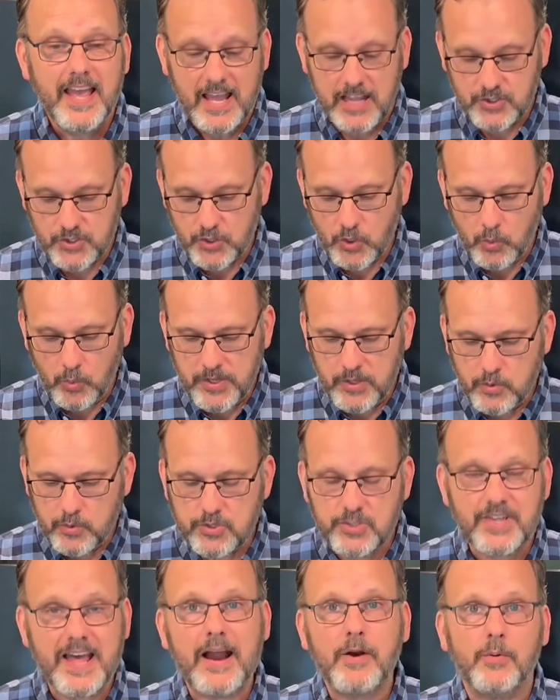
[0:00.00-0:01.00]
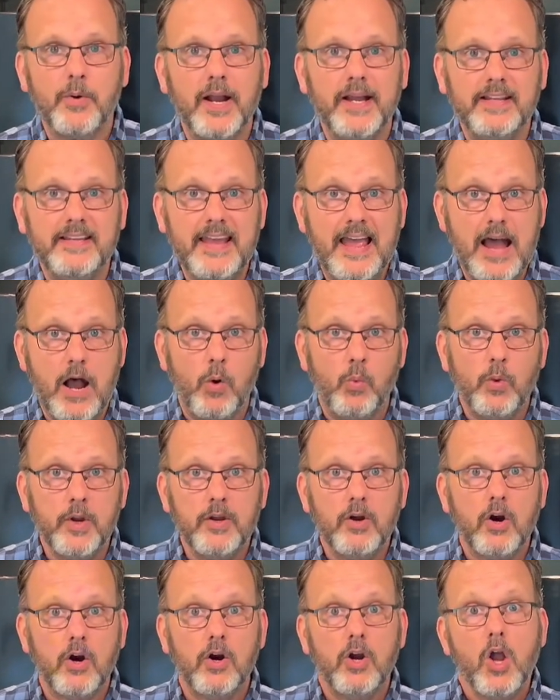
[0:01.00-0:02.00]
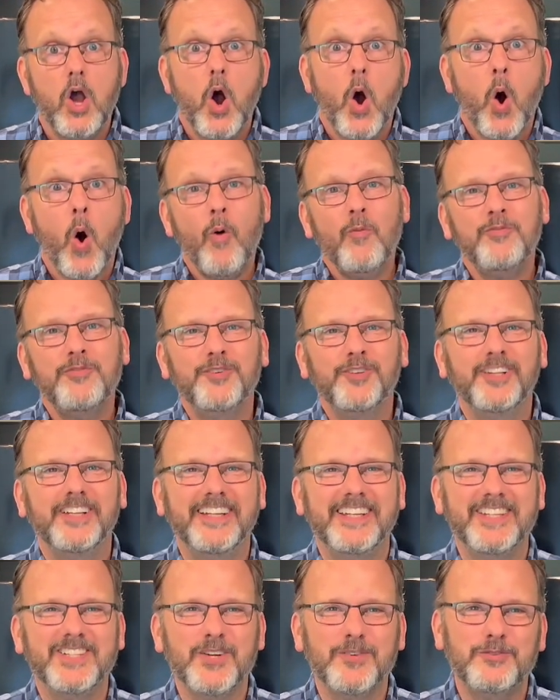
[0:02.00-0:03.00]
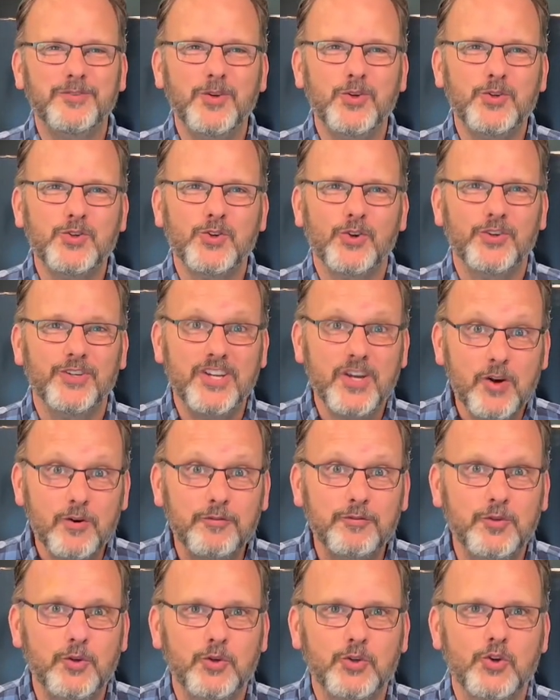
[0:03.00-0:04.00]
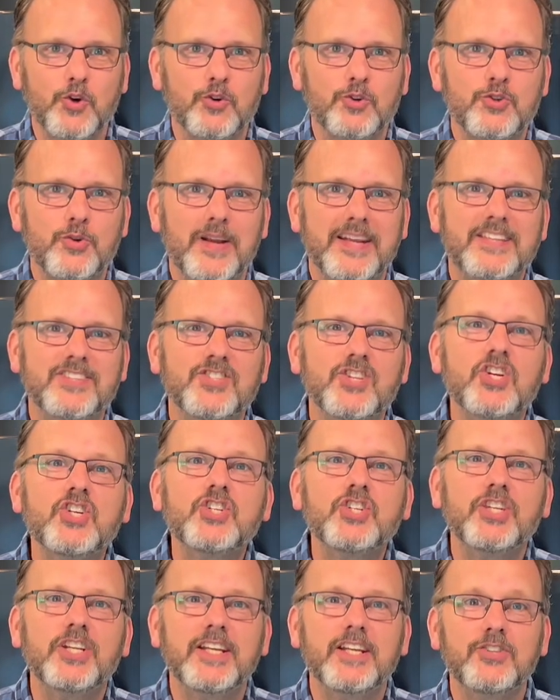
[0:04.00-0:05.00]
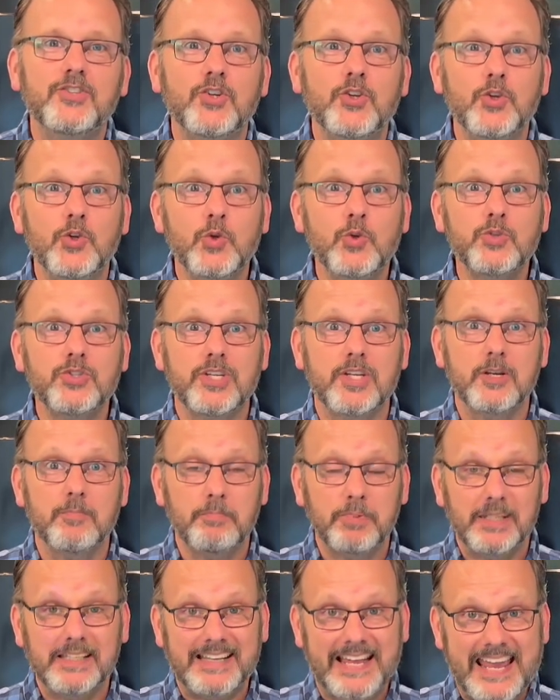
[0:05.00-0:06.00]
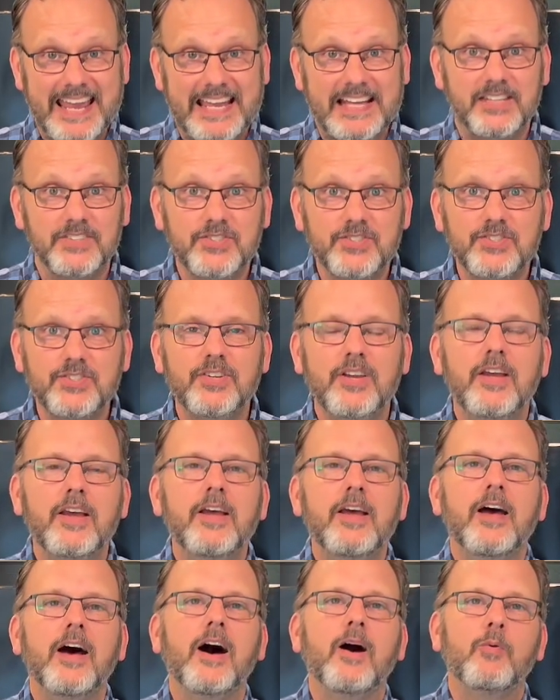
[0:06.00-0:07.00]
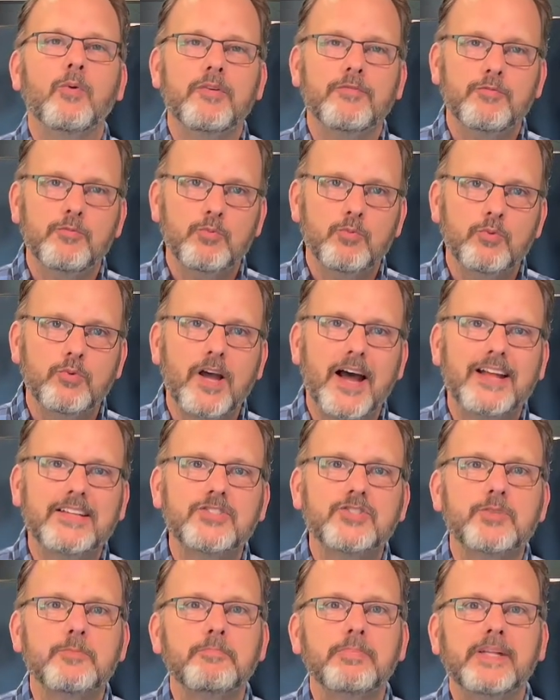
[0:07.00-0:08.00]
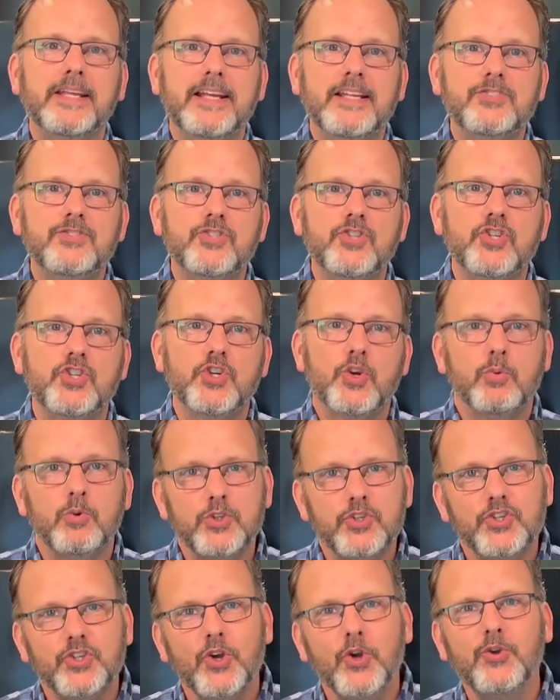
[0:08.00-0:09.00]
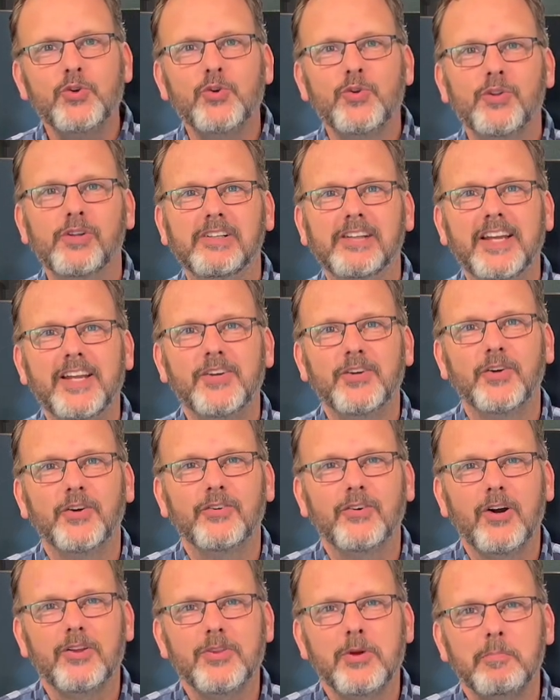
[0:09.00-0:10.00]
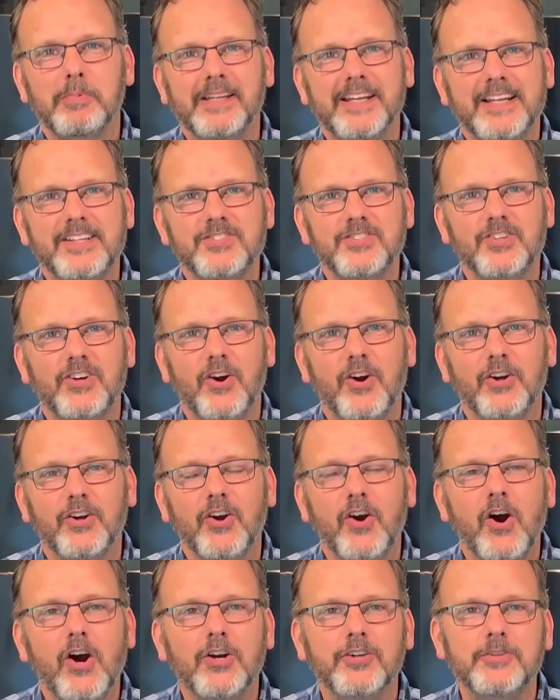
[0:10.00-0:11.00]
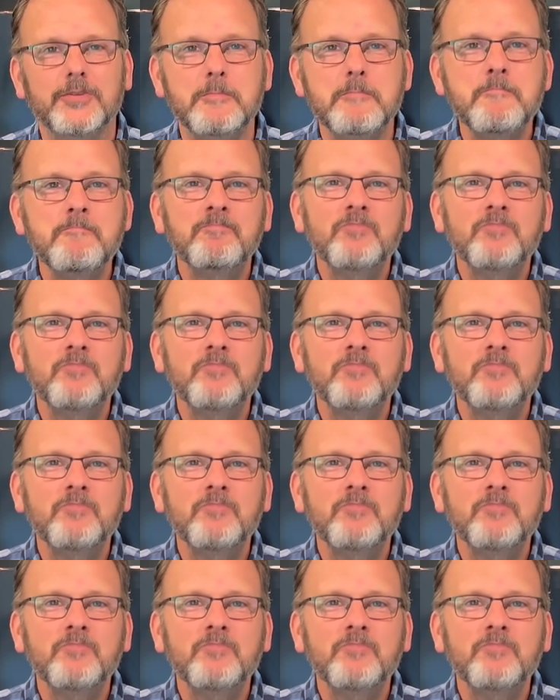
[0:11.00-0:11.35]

And so we use that right now. We are hopefully in the future, near future, transitioning to using plants. We've gotten some plants this year. We'll show you later the plants in our garden.